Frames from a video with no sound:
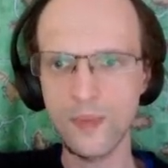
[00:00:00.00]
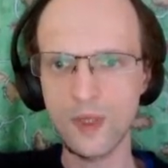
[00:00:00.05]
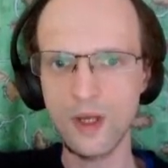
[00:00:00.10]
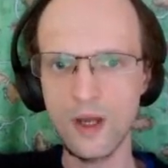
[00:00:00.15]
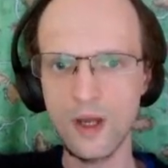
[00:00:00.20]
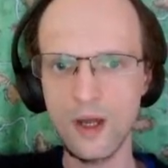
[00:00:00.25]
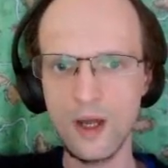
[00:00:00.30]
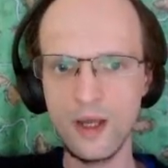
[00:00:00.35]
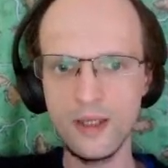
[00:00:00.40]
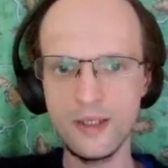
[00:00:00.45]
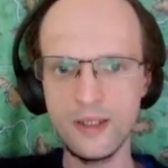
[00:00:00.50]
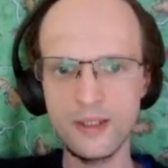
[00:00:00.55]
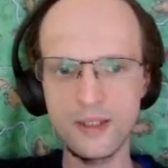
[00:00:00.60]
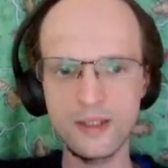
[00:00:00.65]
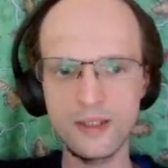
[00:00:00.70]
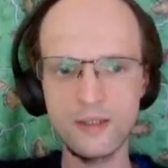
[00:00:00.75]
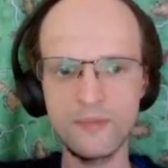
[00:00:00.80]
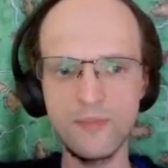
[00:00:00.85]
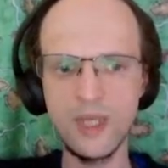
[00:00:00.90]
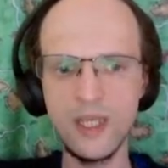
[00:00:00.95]

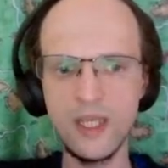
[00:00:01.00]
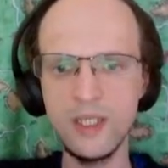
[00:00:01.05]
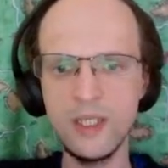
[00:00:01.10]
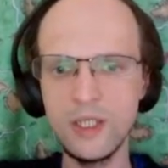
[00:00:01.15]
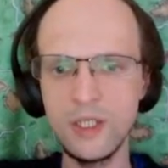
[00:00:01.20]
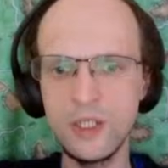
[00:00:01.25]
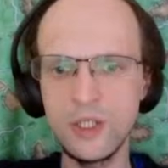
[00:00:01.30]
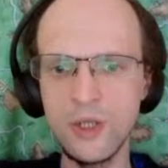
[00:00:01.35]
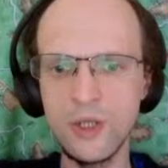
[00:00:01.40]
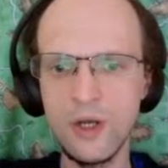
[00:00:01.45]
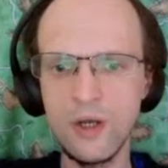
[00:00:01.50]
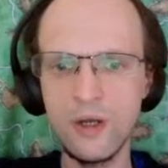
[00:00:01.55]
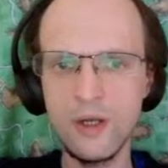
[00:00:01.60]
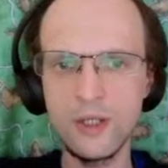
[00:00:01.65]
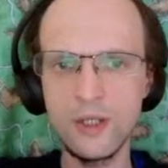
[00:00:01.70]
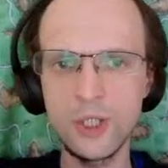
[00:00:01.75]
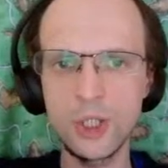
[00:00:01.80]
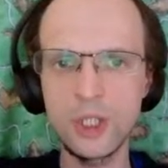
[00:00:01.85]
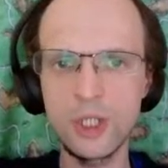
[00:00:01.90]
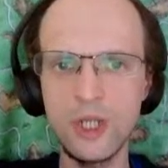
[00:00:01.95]
Ice Maze
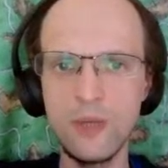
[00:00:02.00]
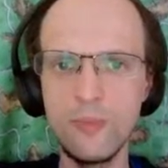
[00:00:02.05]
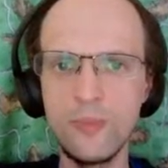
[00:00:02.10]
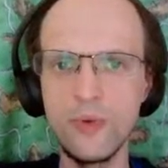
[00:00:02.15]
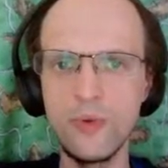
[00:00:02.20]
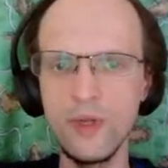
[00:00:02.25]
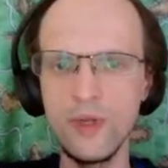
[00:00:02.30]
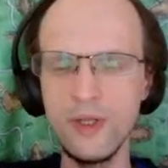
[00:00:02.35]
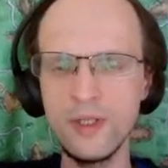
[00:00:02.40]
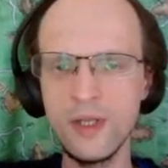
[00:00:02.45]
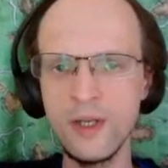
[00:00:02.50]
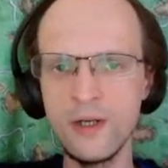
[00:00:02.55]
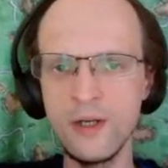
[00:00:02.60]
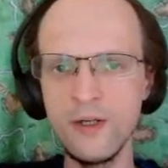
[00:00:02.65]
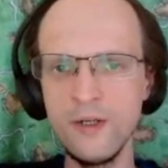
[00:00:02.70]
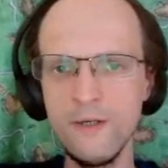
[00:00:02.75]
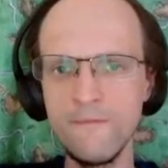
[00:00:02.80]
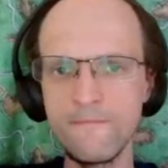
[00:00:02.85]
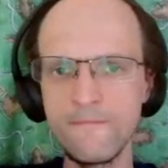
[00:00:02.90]
dodged a bullet here.